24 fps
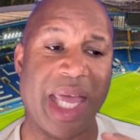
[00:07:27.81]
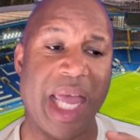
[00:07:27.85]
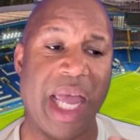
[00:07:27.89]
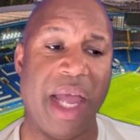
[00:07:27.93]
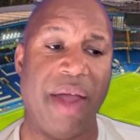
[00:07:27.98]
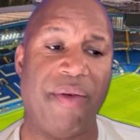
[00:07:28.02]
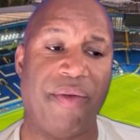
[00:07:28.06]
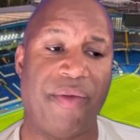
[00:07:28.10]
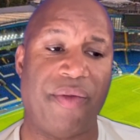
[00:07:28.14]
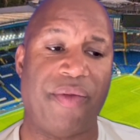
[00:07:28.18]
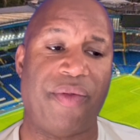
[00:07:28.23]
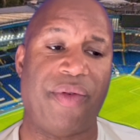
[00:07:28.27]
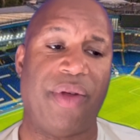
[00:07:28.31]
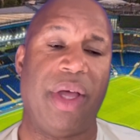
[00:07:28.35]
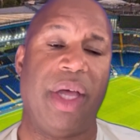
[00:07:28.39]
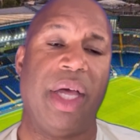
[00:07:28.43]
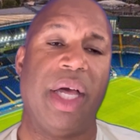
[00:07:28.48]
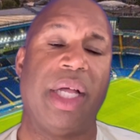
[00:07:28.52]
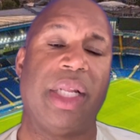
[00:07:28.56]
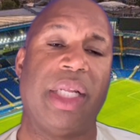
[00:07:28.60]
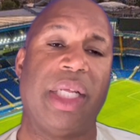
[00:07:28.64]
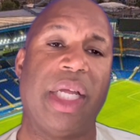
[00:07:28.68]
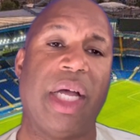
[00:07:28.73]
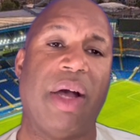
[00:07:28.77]
If
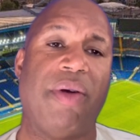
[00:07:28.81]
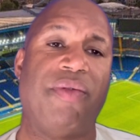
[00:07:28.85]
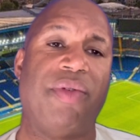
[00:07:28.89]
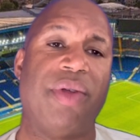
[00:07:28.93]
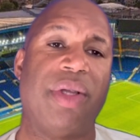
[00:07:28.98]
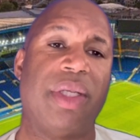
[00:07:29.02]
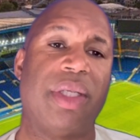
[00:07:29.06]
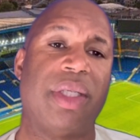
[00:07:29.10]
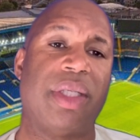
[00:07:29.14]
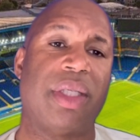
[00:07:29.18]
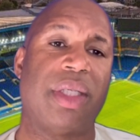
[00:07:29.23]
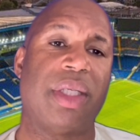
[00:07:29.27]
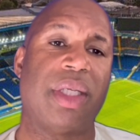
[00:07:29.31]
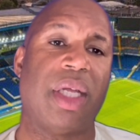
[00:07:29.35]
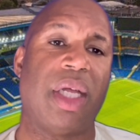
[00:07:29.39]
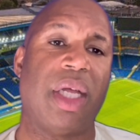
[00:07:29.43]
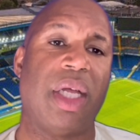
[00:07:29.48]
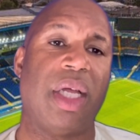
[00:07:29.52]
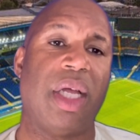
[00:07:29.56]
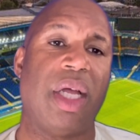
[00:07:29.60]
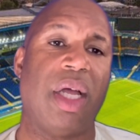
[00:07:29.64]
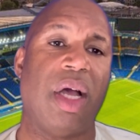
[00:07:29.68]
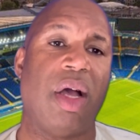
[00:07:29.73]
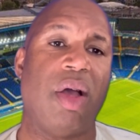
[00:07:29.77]
the others
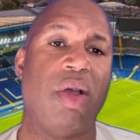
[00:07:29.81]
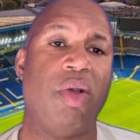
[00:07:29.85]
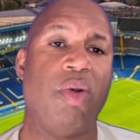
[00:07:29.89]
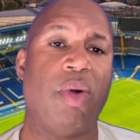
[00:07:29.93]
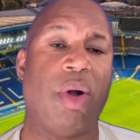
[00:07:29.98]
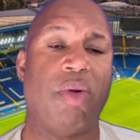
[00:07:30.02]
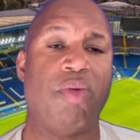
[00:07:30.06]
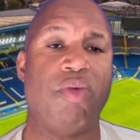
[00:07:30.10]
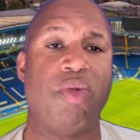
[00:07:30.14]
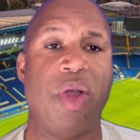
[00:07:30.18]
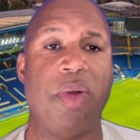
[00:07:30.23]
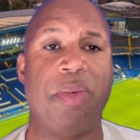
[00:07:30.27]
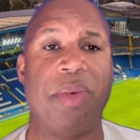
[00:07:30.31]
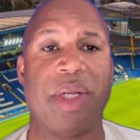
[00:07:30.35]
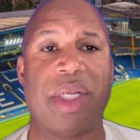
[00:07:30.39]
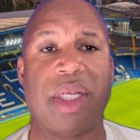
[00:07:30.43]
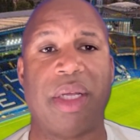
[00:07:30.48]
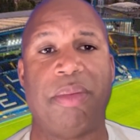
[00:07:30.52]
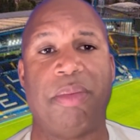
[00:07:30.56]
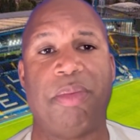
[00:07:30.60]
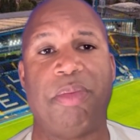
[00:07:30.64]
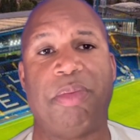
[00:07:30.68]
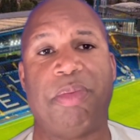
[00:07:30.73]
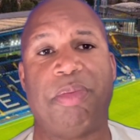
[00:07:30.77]
who are rumoured to